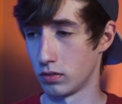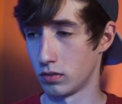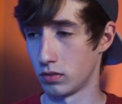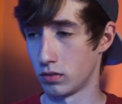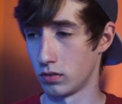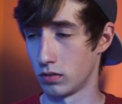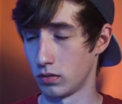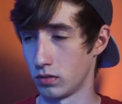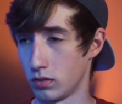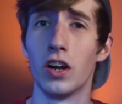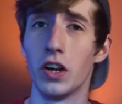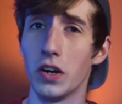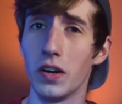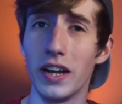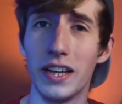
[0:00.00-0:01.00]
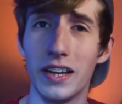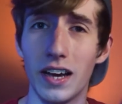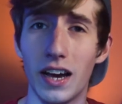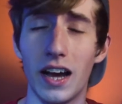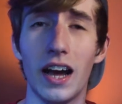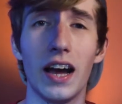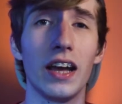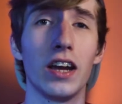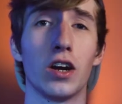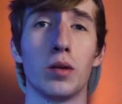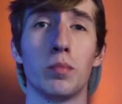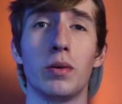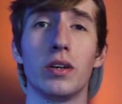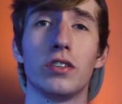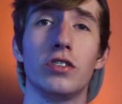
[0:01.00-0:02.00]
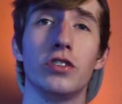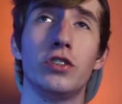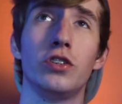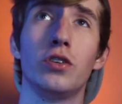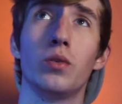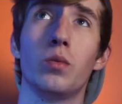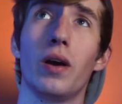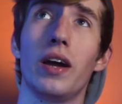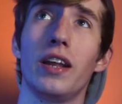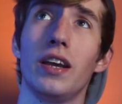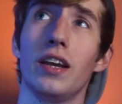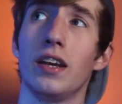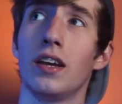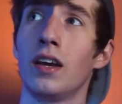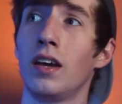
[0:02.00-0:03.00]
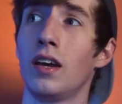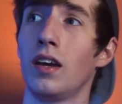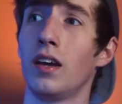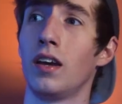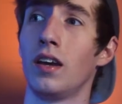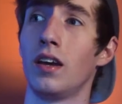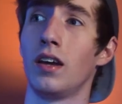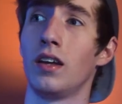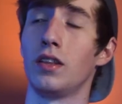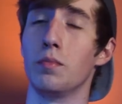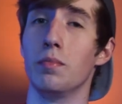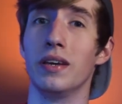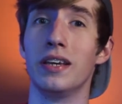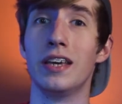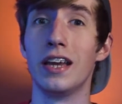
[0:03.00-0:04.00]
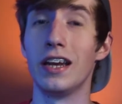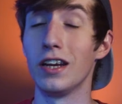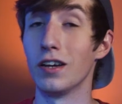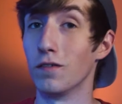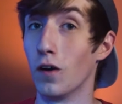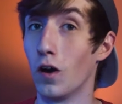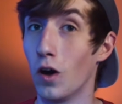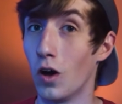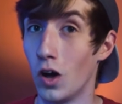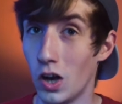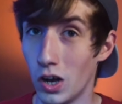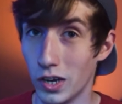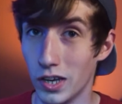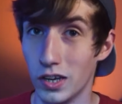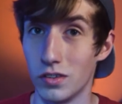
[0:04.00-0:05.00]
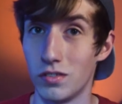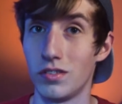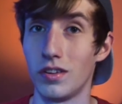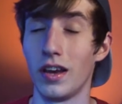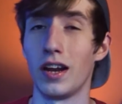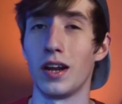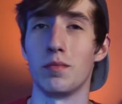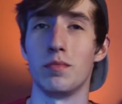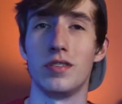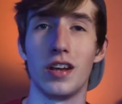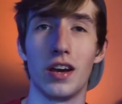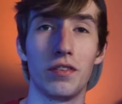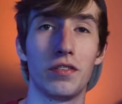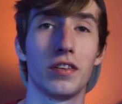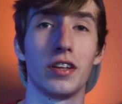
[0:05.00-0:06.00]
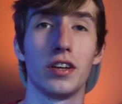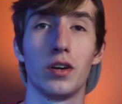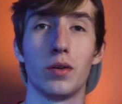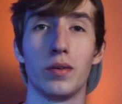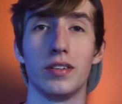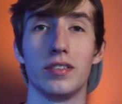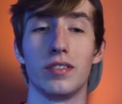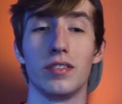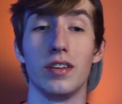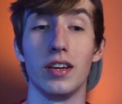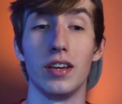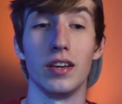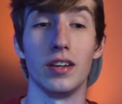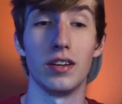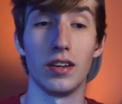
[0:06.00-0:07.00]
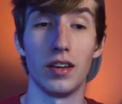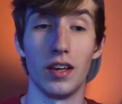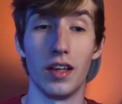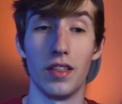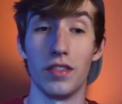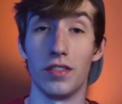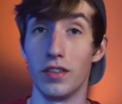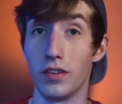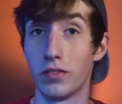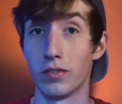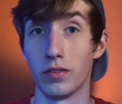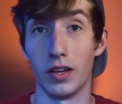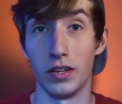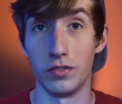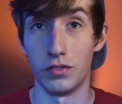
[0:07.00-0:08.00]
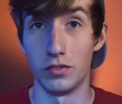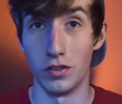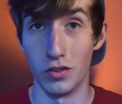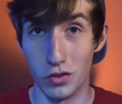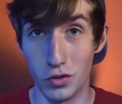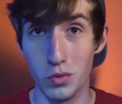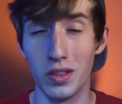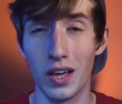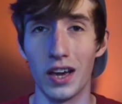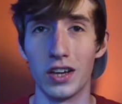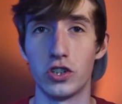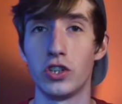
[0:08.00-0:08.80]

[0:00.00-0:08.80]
Anyway, her and I are booked to shoot a wedding the beginning of August, and I'm definitely going to need this lens to do that.